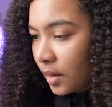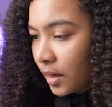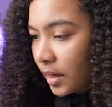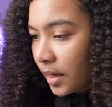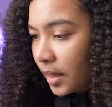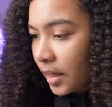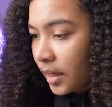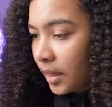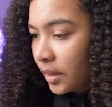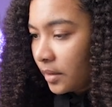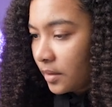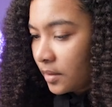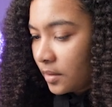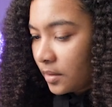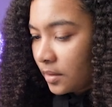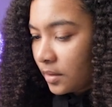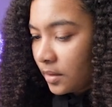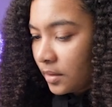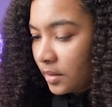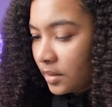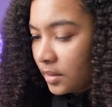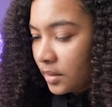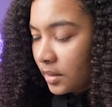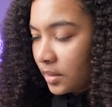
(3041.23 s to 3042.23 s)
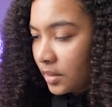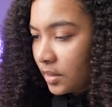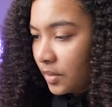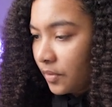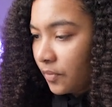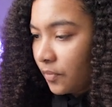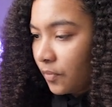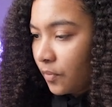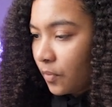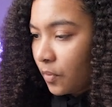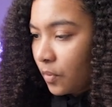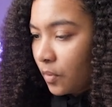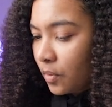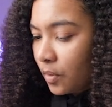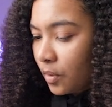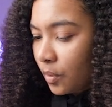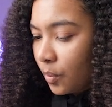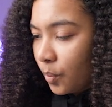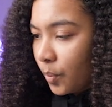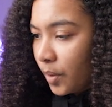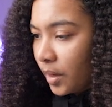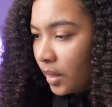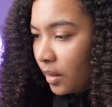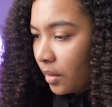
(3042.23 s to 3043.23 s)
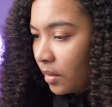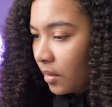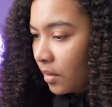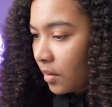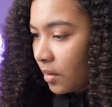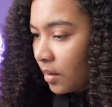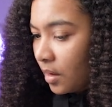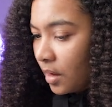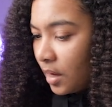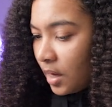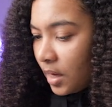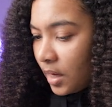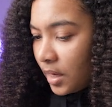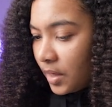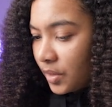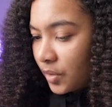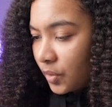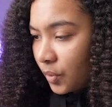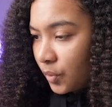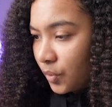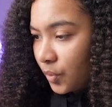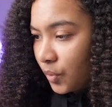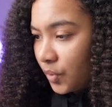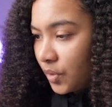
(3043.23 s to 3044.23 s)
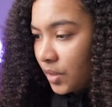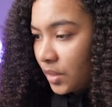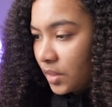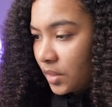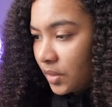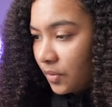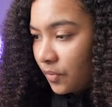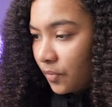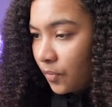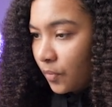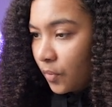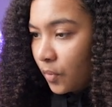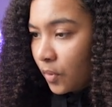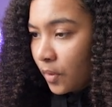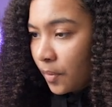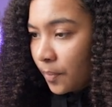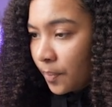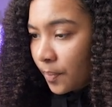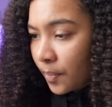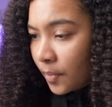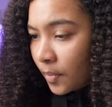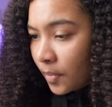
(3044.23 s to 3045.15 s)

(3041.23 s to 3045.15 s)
Height is 64. Width is also 64.